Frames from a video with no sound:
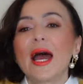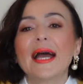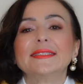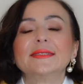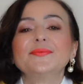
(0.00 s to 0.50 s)

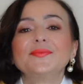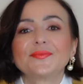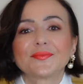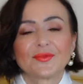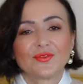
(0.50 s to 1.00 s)
item
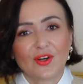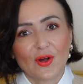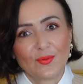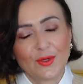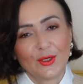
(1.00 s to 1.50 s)

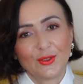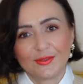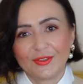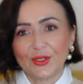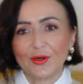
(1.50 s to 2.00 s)
from Louis
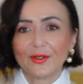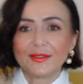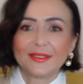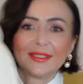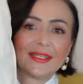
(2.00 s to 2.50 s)

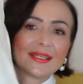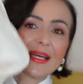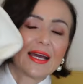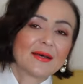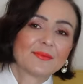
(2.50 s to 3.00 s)
Vuitton
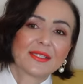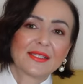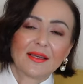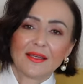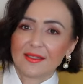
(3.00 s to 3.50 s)

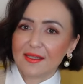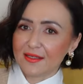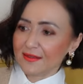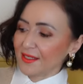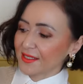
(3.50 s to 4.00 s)
comes in
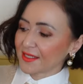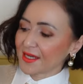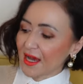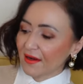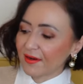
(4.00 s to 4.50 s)
this
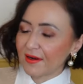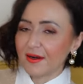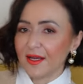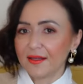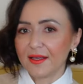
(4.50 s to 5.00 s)
cover,
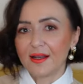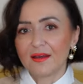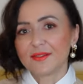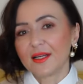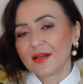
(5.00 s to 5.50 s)
and I
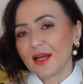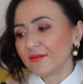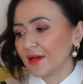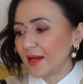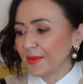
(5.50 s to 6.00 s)
love their
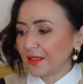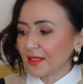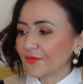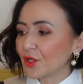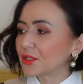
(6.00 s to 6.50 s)
cover. I mean,
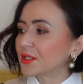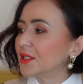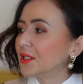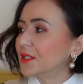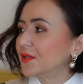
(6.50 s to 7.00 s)
I've got
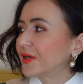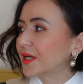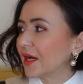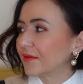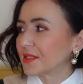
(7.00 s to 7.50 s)
different
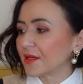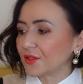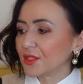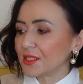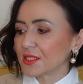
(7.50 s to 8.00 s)
covers. I've
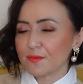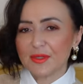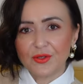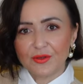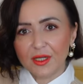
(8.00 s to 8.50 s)
got this
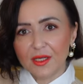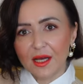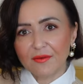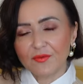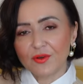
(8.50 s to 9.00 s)
material
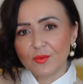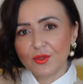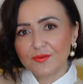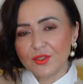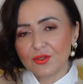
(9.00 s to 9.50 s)
cover from
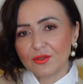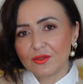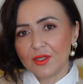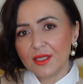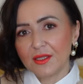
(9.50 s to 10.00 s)
Louis
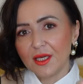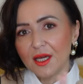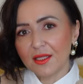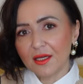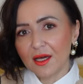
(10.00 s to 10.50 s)
Vuitton and the
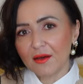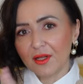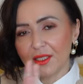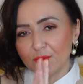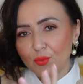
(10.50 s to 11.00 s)
other cover,
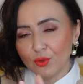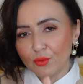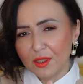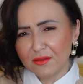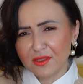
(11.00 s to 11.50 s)
like the blue
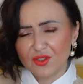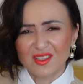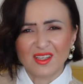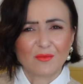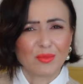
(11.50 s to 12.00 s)
one, which is
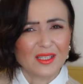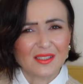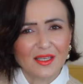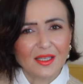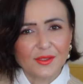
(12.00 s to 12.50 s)
like a
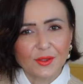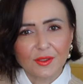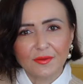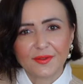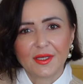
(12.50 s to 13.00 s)
plasticky sort
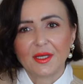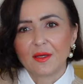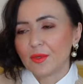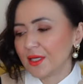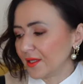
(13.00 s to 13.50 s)
of.
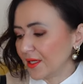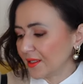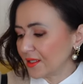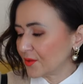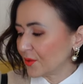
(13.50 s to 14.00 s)
But I
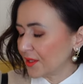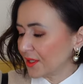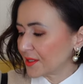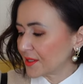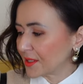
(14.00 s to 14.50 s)
think this one,
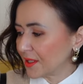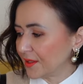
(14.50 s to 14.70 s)
it's,